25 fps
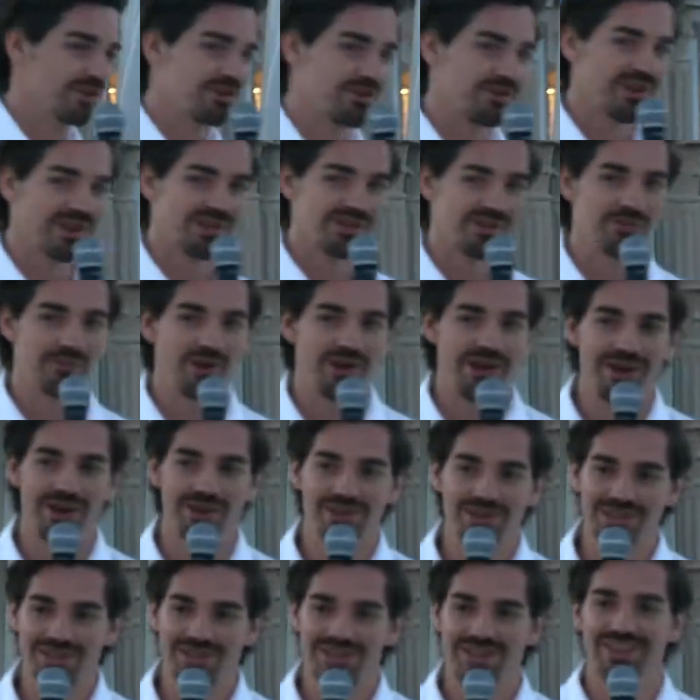Grace's
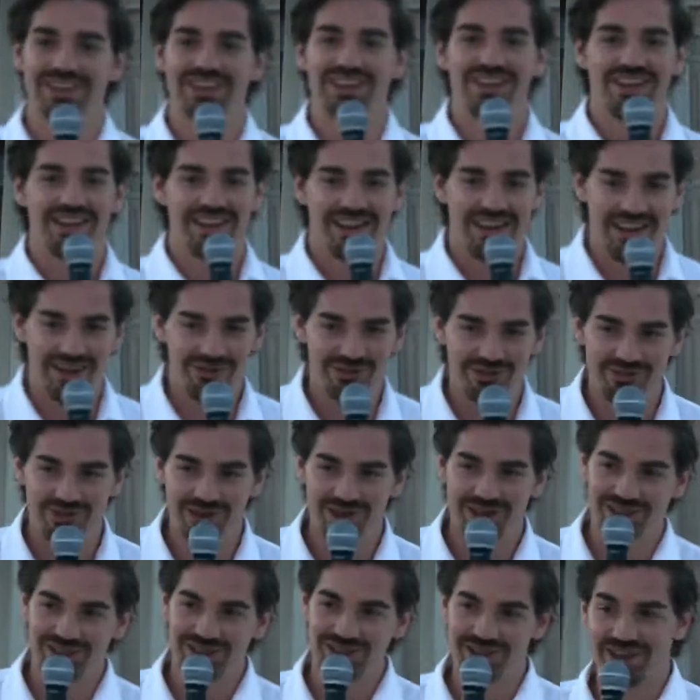parents have a very
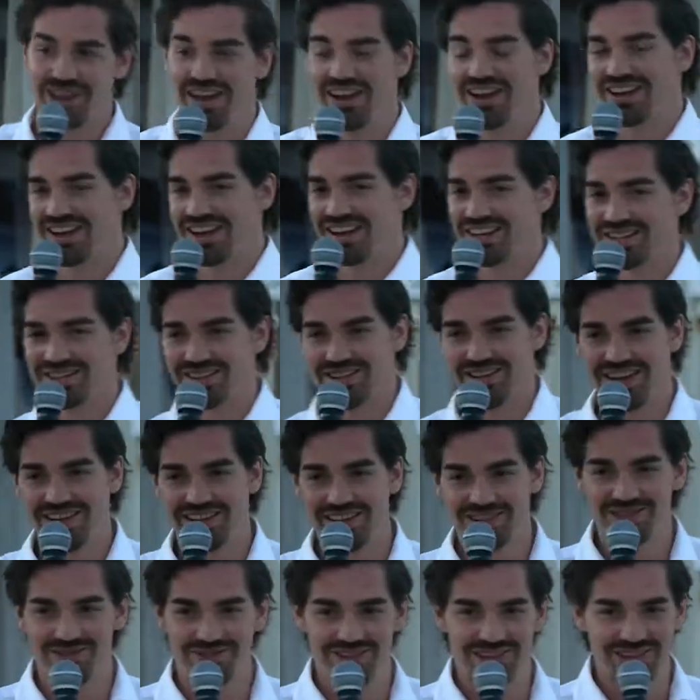good and nice
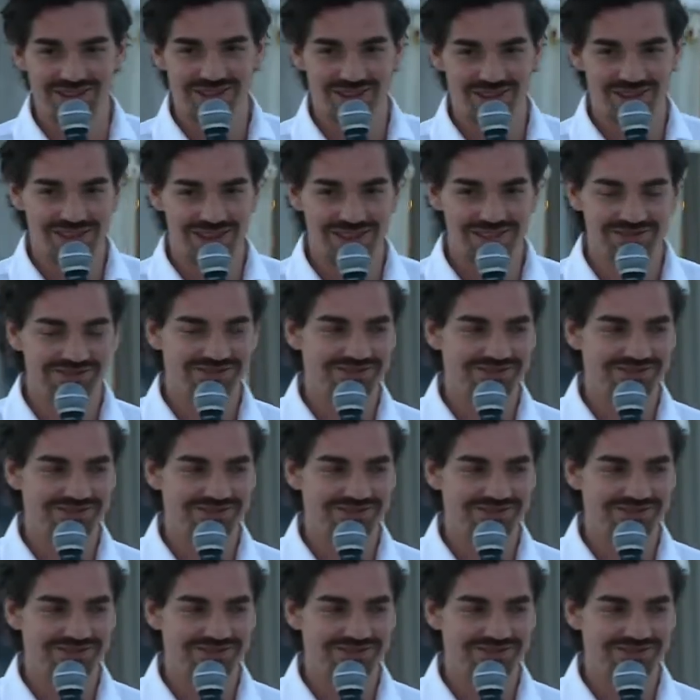Chinese restaurant.